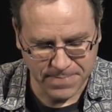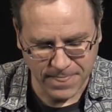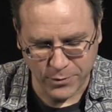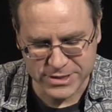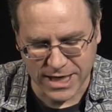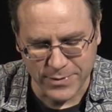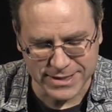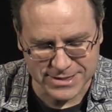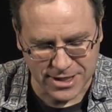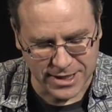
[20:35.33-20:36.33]
which I went
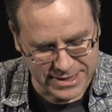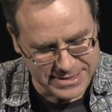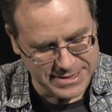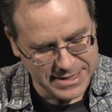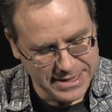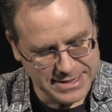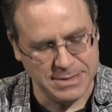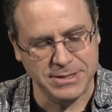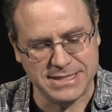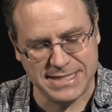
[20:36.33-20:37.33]
and saw because
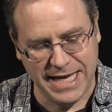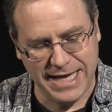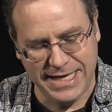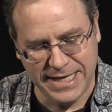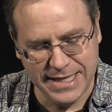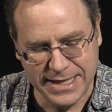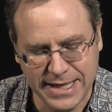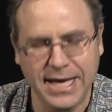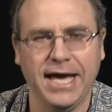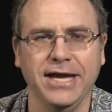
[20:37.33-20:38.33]
someone said,
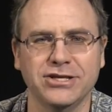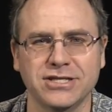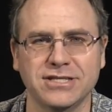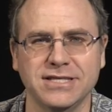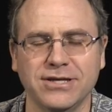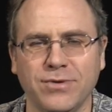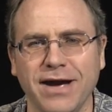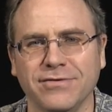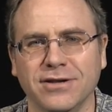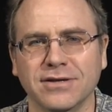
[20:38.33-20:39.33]
"Hey, you should see
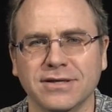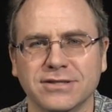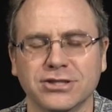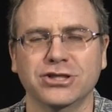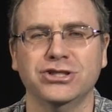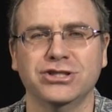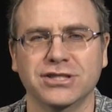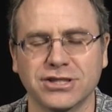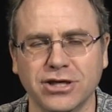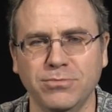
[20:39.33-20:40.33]
Arrival.
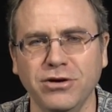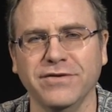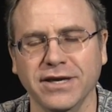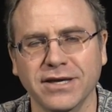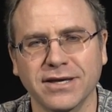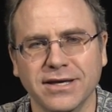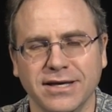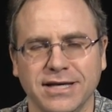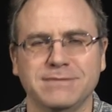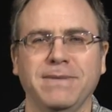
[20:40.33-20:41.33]
It's a good movie.
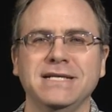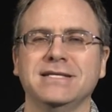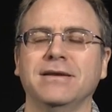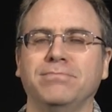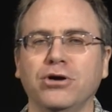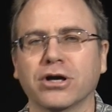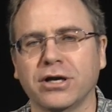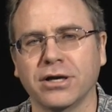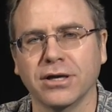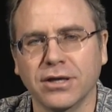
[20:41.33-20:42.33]
It's based on a book.
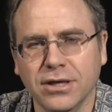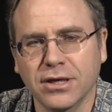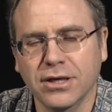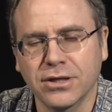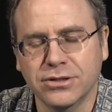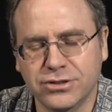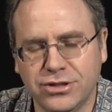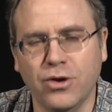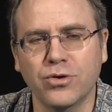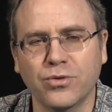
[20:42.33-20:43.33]

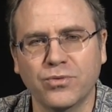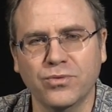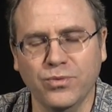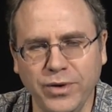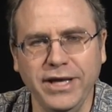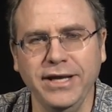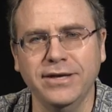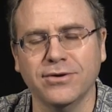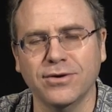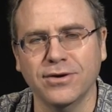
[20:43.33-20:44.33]
Don't
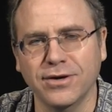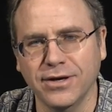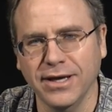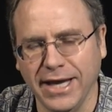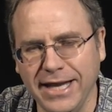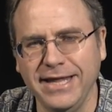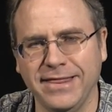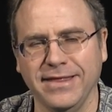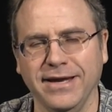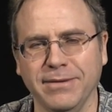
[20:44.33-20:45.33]
read
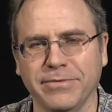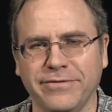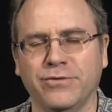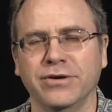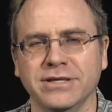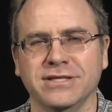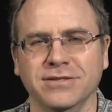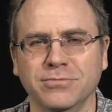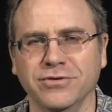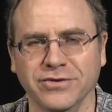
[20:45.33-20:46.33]
anything before you see
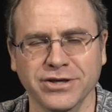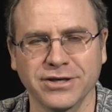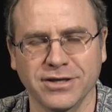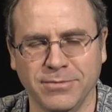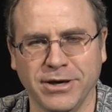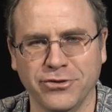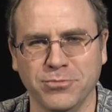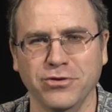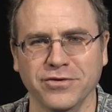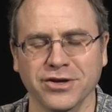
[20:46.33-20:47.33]
the movie about the
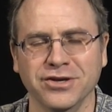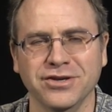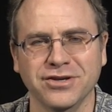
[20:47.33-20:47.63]
movie,